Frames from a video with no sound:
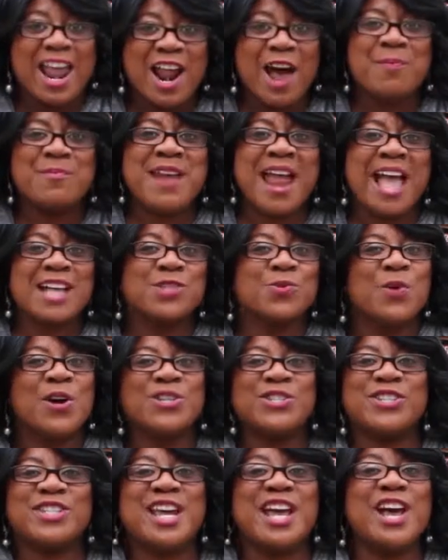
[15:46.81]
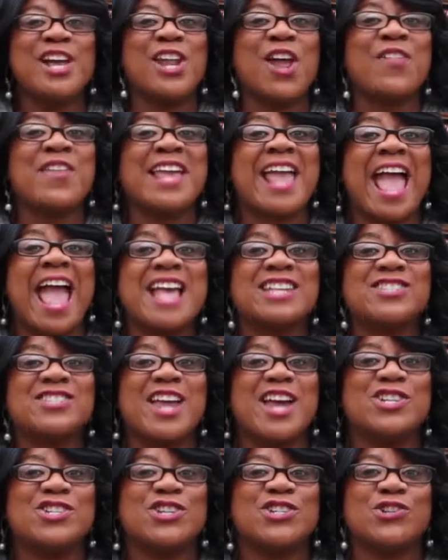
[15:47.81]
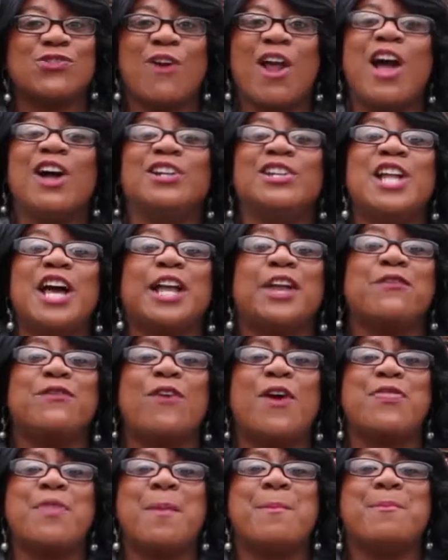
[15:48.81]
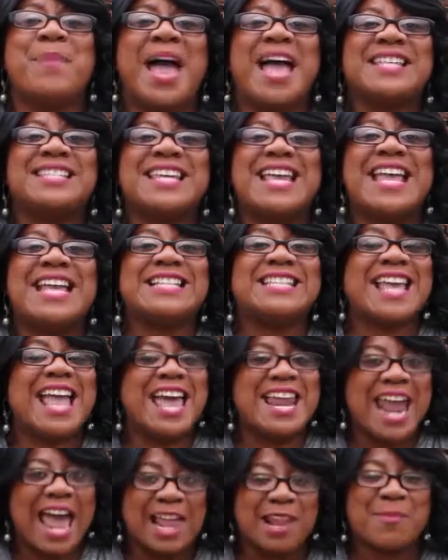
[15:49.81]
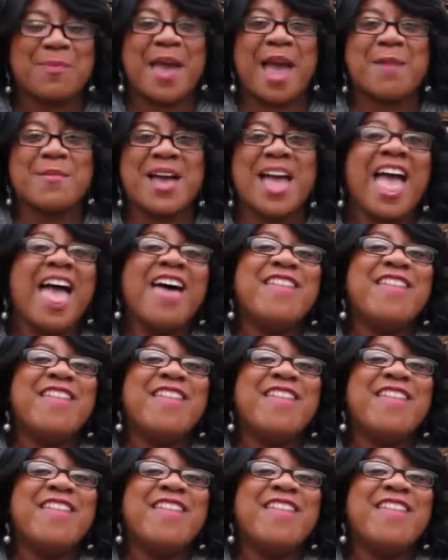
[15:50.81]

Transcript: And up next, we're still on the gas station trail looking for the best eats in Alabama.